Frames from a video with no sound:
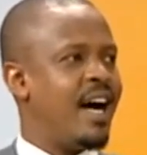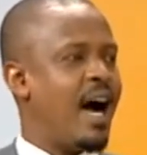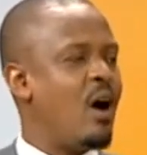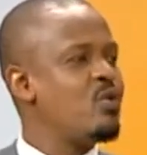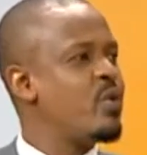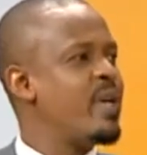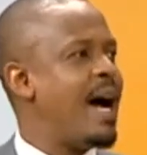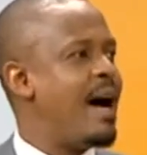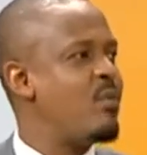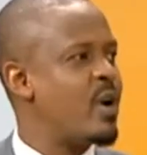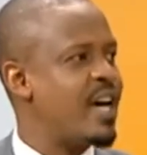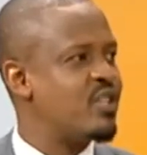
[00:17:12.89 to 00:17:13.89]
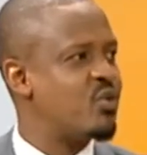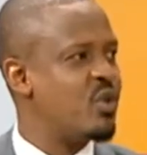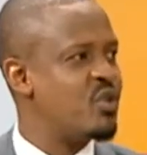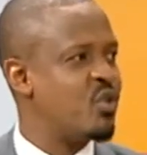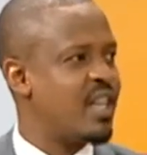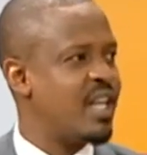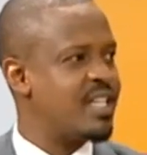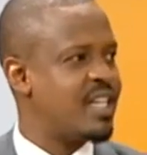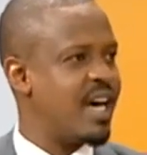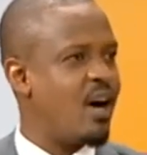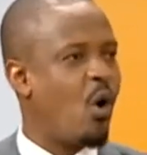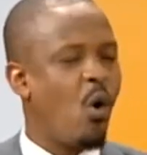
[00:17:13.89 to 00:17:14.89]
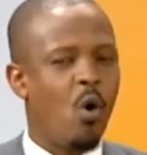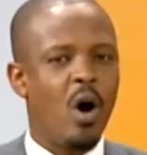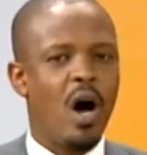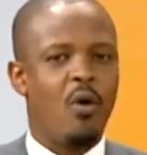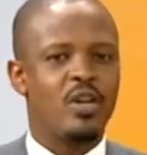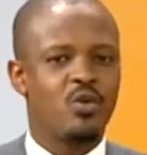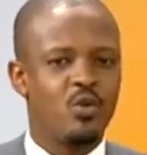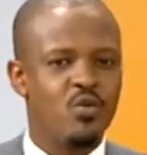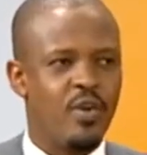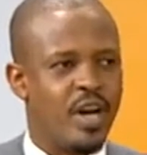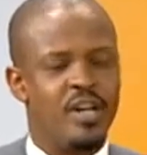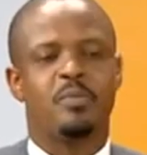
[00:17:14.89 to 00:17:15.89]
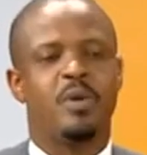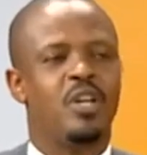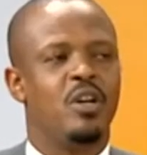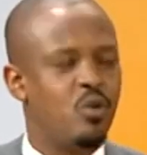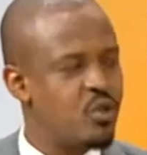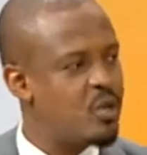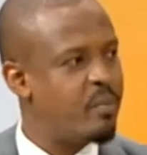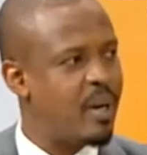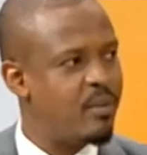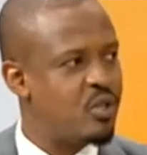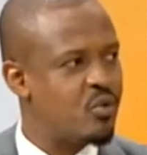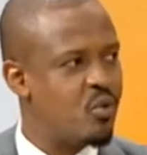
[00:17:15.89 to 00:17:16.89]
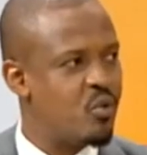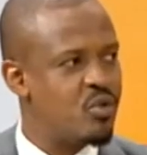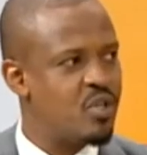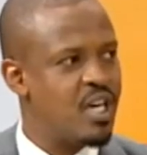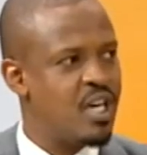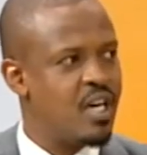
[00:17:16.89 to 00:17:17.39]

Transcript: How do we harmonize to ensure that uh, all our children, and especially those in public schools,